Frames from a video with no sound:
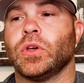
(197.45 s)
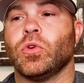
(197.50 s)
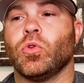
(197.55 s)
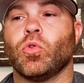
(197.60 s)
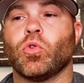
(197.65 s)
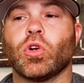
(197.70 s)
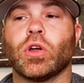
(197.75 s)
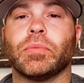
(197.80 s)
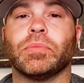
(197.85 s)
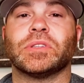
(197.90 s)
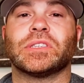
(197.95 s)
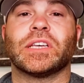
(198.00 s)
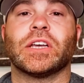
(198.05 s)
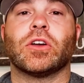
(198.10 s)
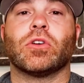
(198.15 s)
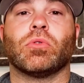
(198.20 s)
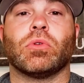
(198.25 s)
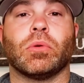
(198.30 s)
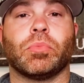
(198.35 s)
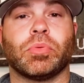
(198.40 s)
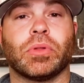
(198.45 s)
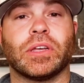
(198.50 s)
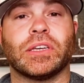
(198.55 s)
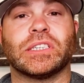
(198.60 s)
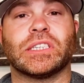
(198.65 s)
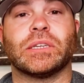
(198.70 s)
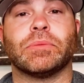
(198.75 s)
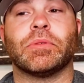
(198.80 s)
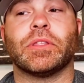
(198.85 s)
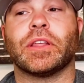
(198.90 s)
Jorge Mateo
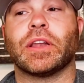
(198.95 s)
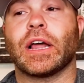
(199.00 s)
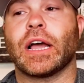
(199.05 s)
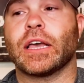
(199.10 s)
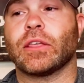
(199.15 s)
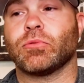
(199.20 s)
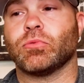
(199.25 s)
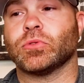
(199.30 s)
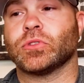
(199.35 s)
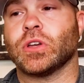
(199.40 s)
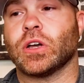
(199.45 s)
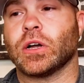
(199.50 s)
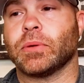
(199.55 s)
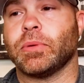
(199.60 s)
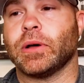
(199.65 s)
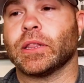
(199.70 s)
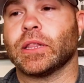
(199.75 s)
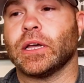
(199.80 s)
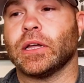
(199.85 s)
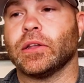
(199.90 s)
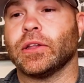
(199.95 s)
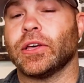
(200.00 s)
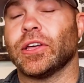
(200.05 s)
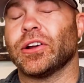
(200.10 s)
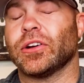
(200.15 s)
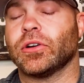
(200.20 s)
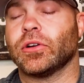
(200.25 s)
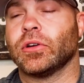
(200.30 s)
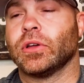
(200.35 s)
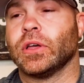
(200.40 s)
replaced him in the 9th. We'll talk about that
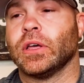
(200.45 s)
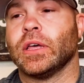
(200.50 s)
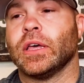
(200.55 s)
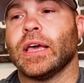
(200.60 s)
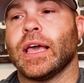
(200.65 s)
later.